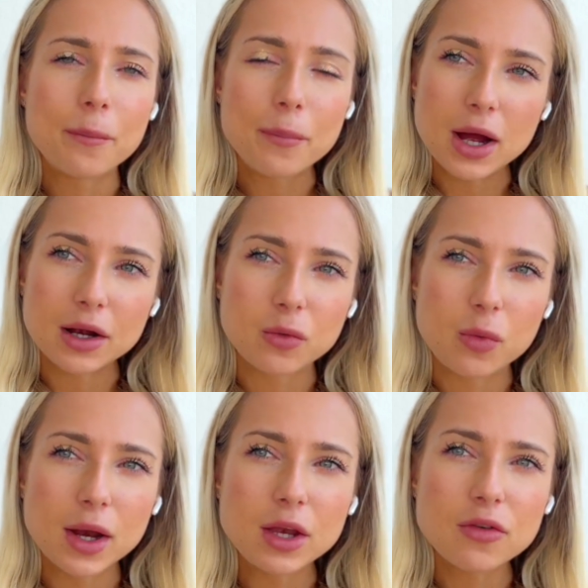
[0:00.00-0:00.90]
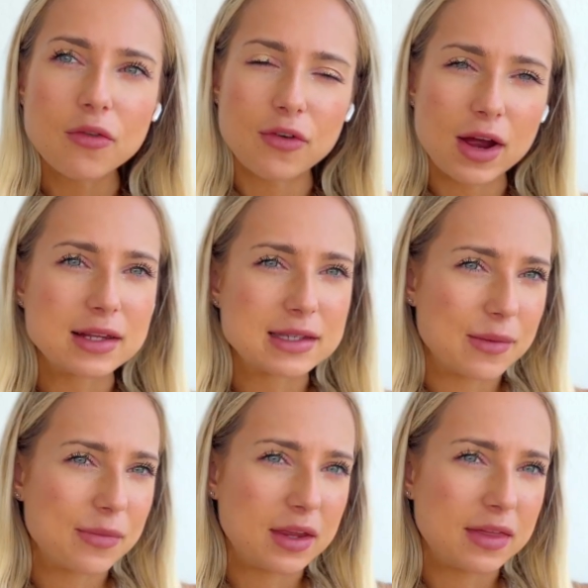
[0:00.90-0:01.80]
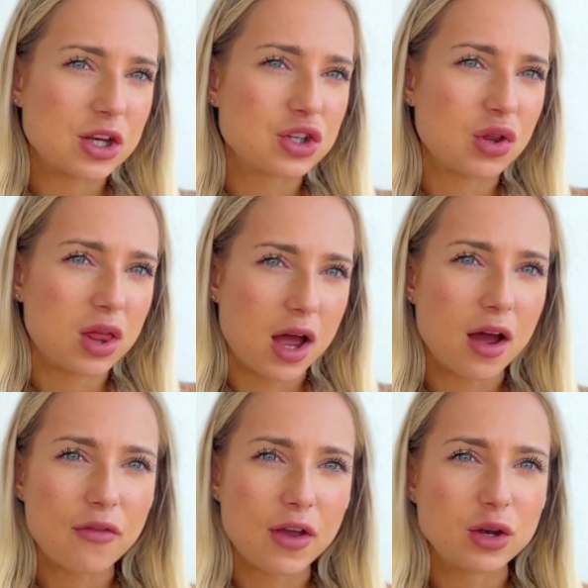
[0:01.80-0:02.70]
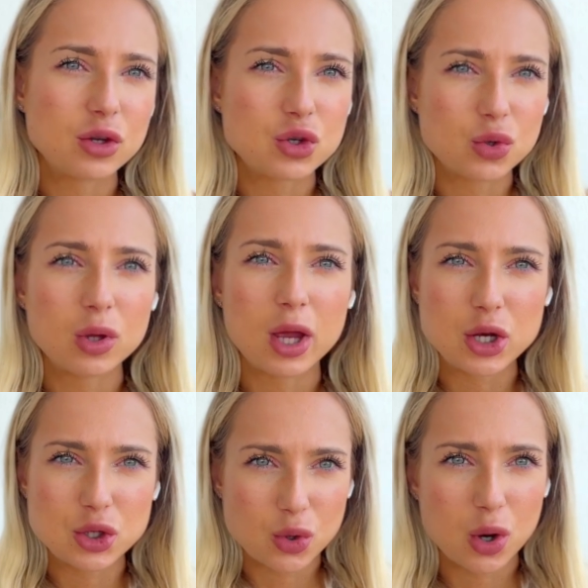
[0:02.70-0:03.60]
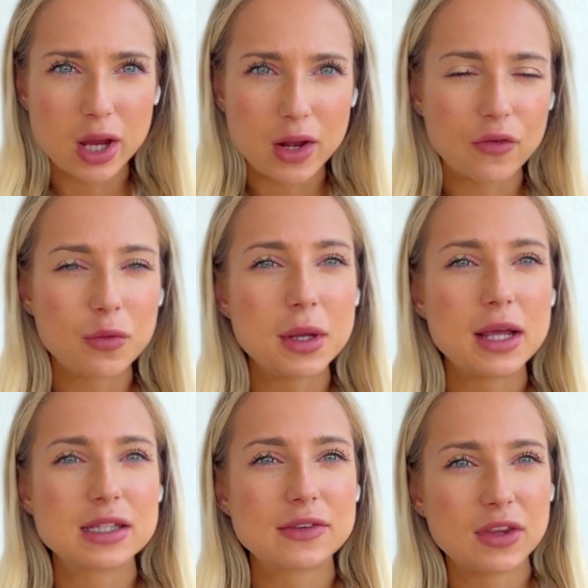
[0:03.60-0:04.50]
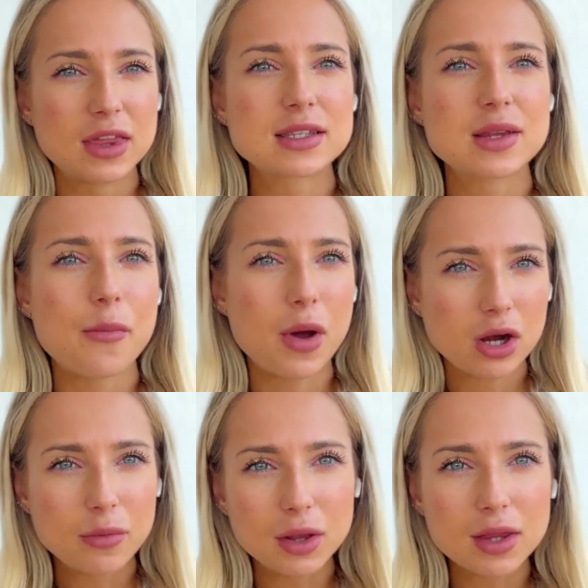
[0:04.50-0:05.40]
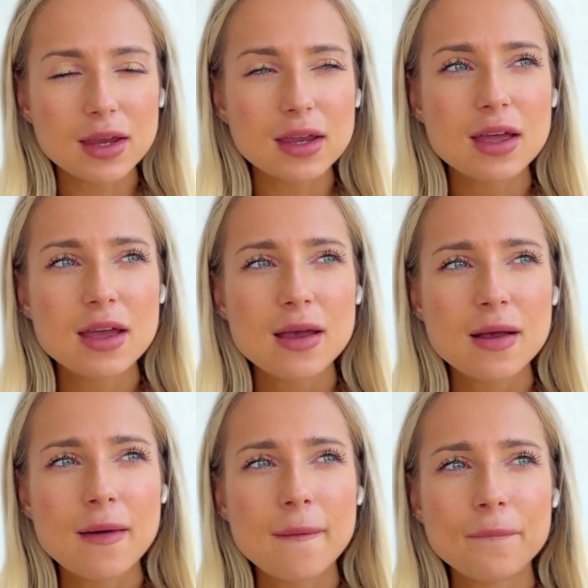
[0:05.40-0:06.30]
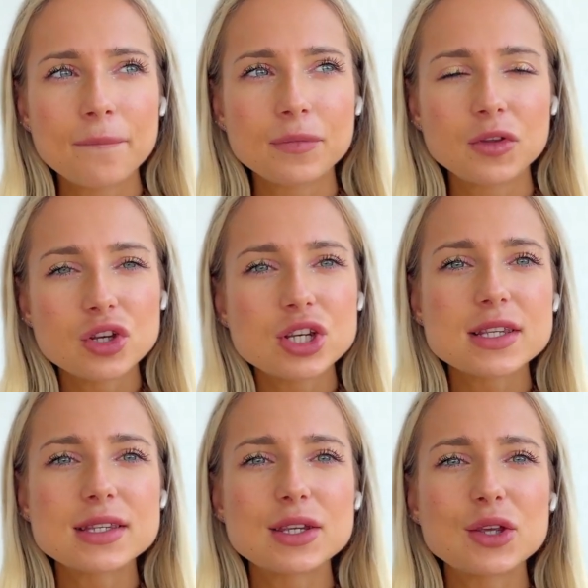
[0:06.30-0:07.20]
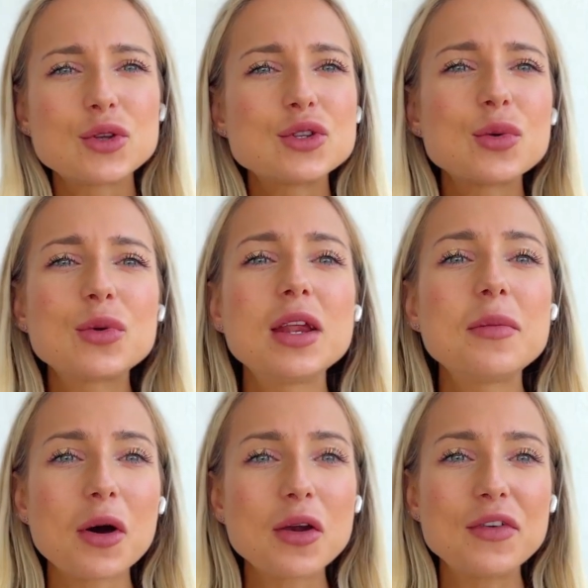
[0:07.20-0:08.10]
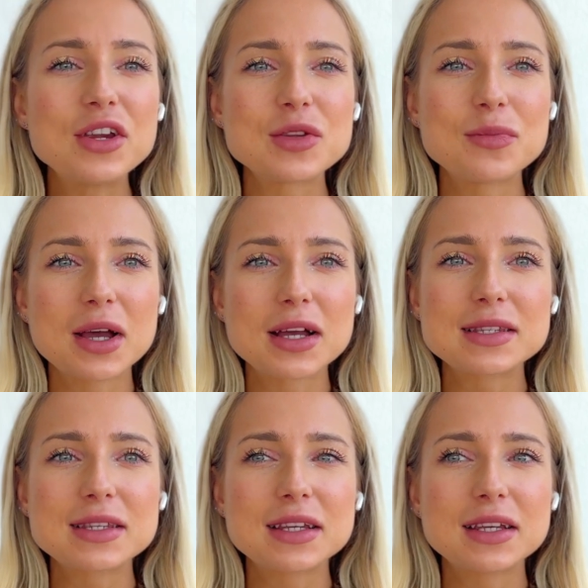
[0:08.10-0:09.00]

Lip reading: but when you find something that you love and you truly enjoy, and for me it's fitness and bodybuilding, you don't need motivation because